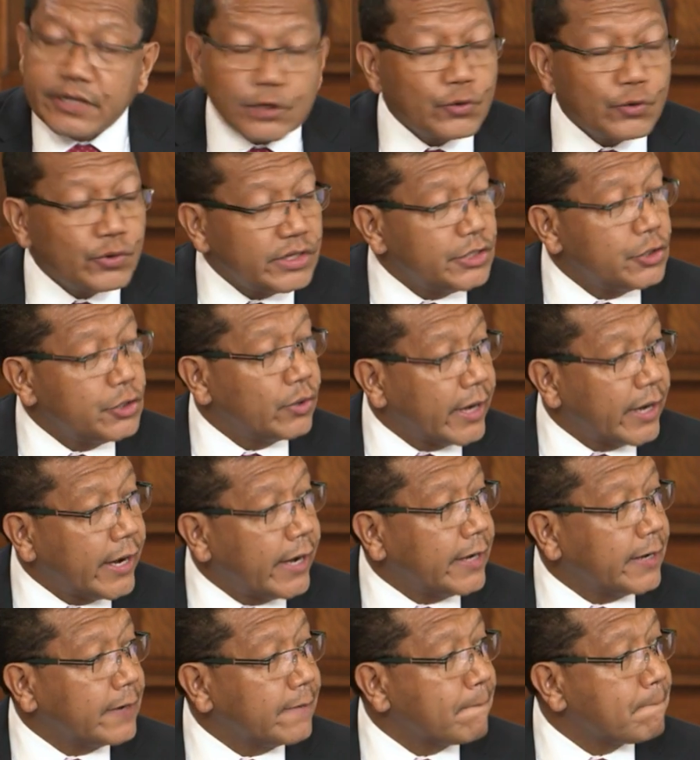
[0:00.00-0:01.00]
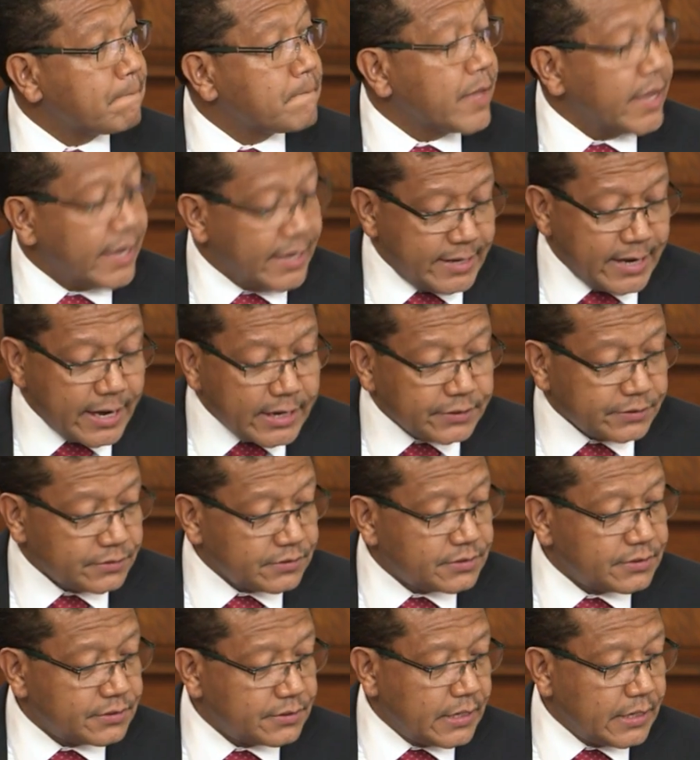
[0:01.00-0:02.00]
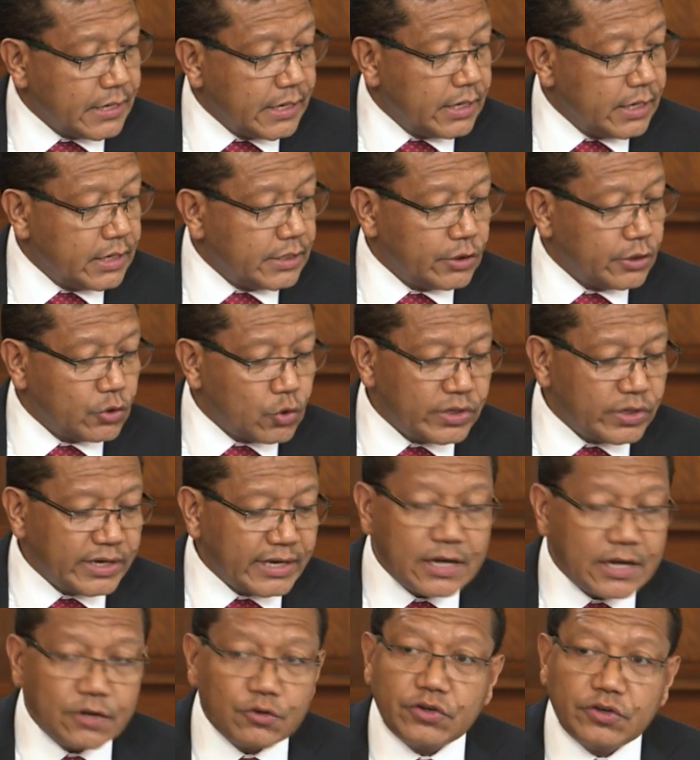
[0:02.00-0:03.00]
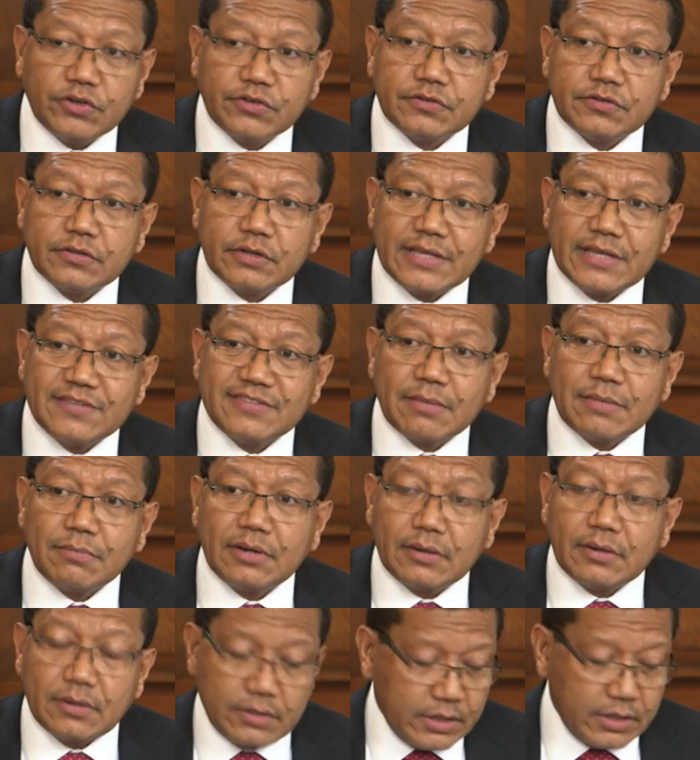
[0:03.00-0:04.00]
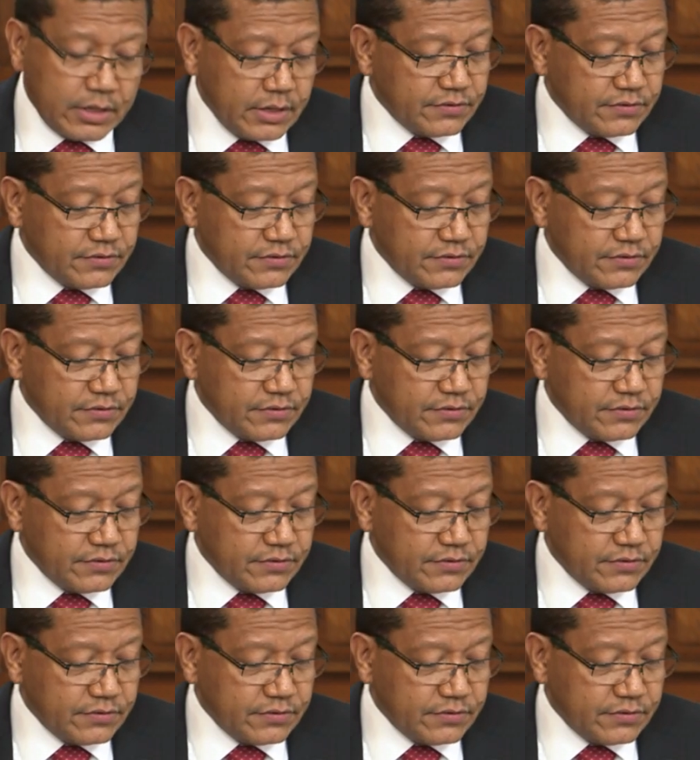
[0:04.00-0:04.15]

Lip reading: including UK and others, the Nordic countries and some